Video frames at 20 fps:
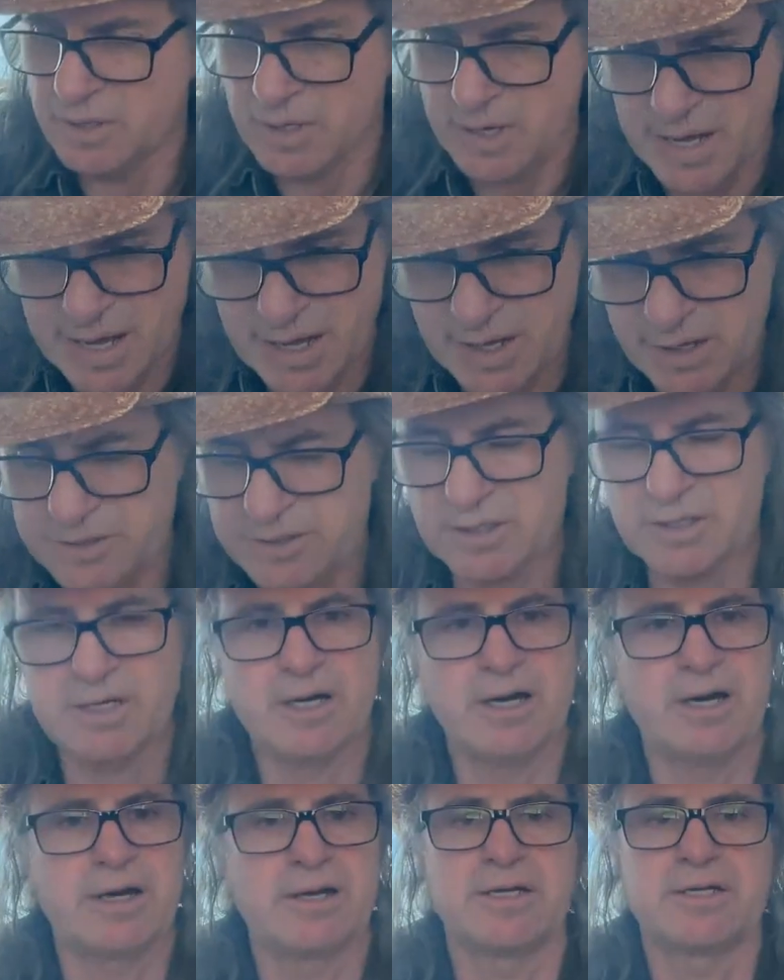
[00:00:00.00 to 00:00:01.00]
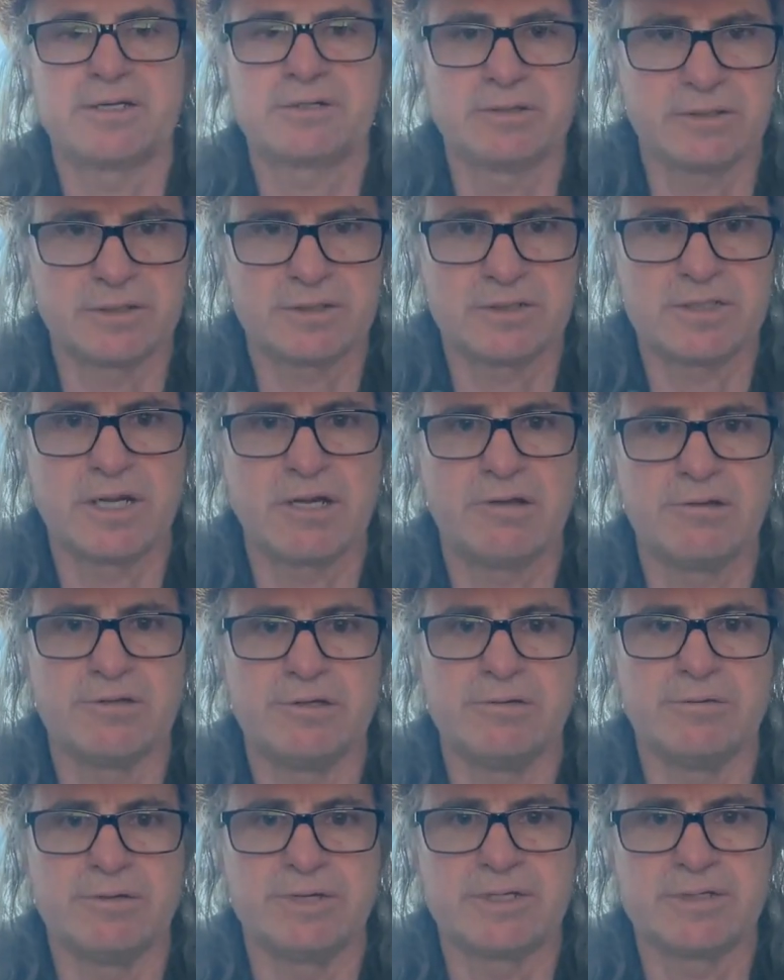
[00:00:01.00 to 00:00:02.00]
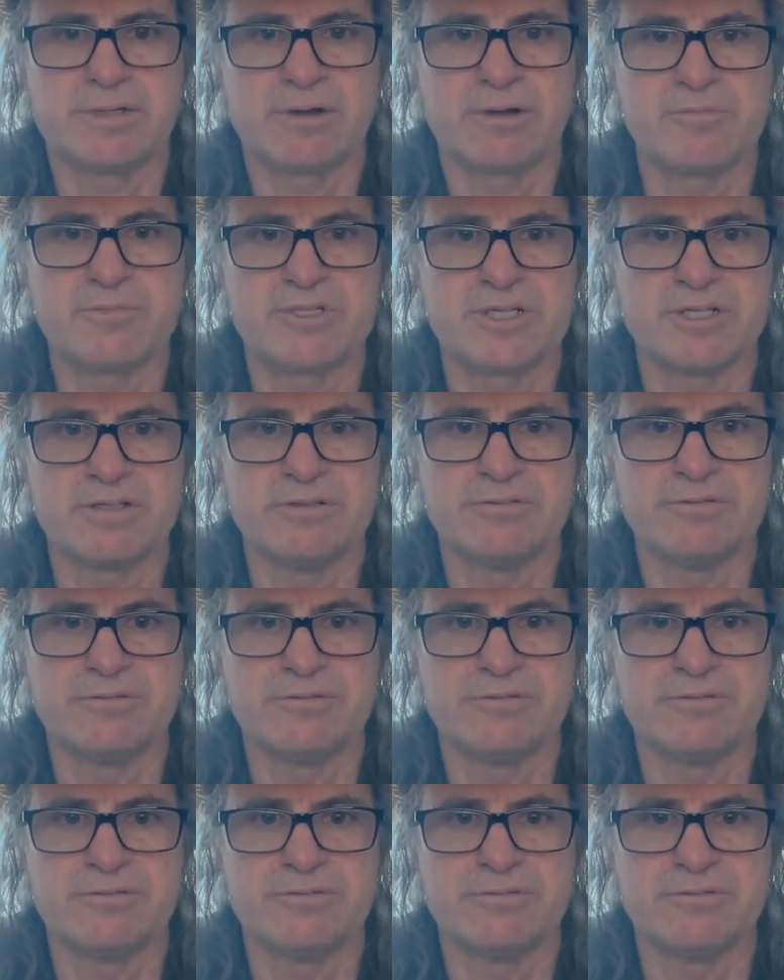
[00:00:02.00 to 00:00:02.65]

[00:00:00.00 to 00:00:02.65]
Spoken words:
Hand to God, I couldn't tell you in terms of